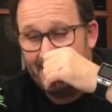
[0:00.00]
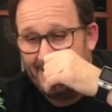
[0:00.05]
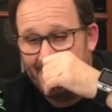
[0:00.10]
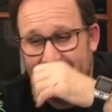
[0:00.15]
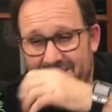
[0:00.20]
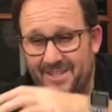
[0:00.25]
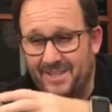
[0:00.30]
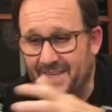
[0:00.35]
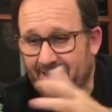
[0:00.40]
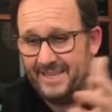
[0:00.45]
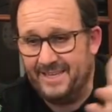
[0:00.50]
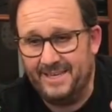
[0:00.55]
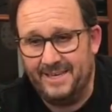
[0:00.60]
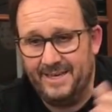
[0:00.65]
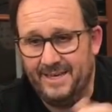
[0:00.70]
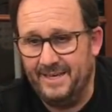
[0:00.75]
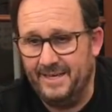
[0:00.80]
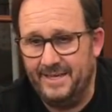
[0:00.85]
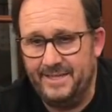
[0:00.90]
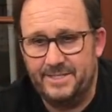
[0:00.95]
It's like
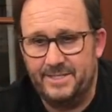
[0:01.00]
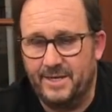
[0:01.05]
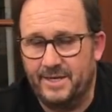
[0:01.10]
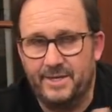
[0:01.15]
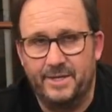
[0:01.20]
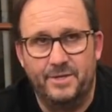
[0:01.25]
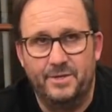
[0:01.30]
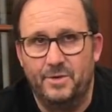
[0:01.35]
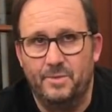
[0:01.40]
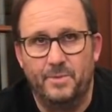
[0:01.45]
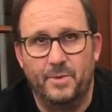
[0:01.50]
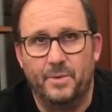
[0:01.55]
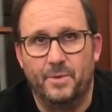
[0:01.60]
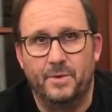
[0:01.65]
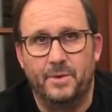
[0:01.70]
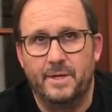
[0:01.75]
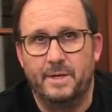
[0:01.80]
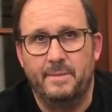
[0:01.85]
a new board.